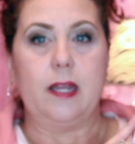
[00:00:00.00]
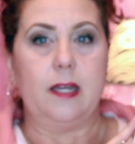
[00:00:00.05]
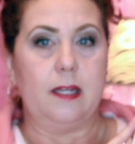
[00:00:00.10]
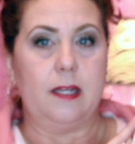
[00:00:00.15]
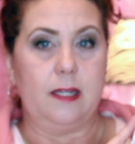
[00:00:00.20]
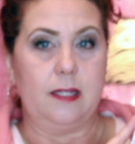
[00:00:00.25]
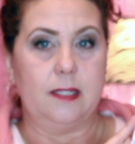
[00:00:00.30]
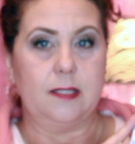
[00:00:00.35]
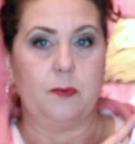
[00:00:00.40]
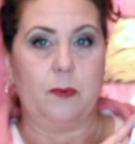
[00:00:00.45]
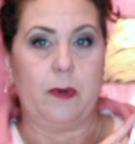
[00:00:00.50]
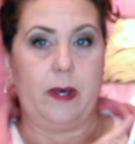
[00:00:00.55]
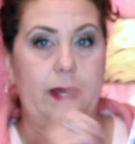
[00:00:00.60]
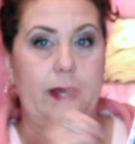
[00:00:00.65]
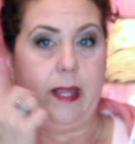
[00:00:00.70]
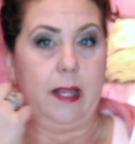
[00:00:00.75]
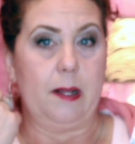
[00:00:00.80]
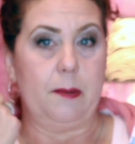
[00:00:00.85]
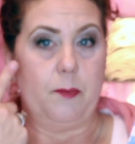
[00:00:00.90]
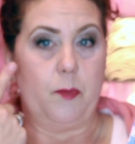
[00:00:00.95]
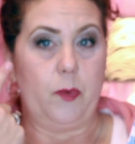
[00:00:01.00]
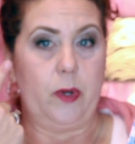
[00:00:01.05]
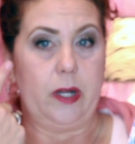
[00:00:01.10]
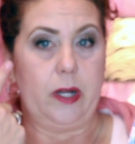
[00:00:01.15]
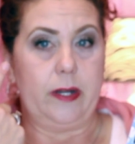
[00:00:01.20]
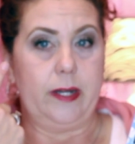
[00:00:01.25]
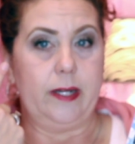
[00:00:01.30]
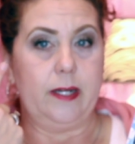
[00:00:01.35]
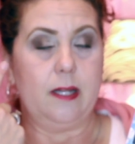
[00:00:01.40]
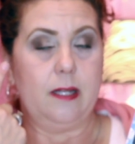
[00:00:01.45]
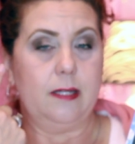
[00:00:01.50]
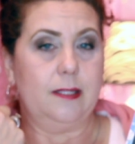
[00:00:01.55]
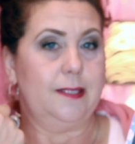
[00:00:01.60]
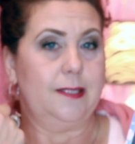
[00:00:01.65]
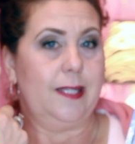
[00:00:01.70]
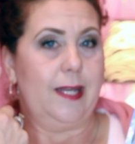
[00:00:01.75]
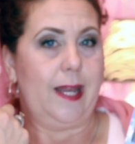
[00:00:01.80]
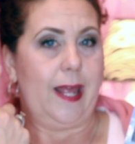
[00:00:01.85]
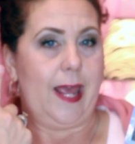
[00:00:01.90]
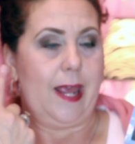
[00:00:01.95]
and it is what I'm wearing
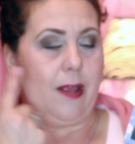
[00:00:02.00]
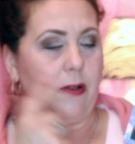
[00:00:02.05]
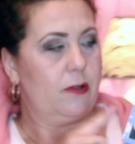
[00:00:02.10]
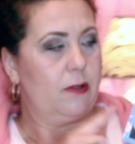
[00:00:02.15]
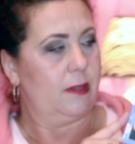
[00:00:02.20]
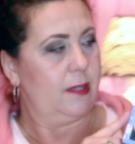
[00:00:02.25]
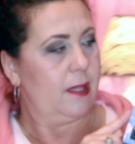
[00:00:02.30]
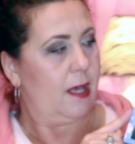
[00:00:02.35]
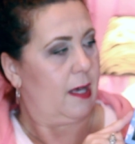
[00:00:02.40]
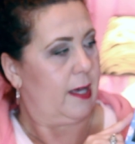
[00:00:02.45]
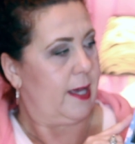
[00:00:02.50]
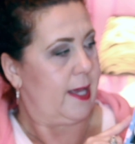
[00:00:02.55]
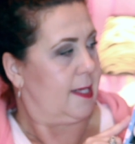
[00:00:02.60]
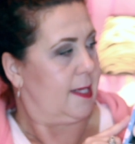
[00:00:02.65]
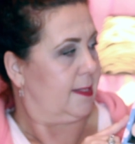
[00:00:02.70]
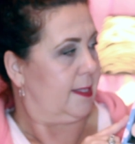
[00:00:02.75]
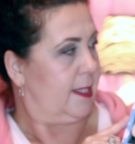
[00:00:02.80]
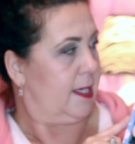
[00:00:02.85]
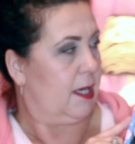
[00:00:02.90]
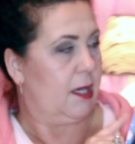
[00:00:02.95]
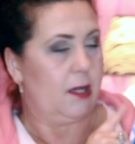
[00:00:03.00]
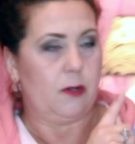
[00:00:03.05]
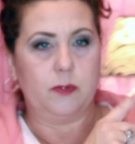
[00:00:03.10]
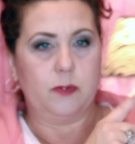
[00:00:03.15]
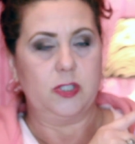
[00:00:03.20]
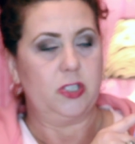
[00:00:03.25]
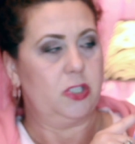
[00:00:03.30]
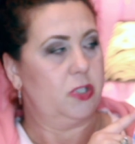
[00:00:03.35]
today on the eyes and I will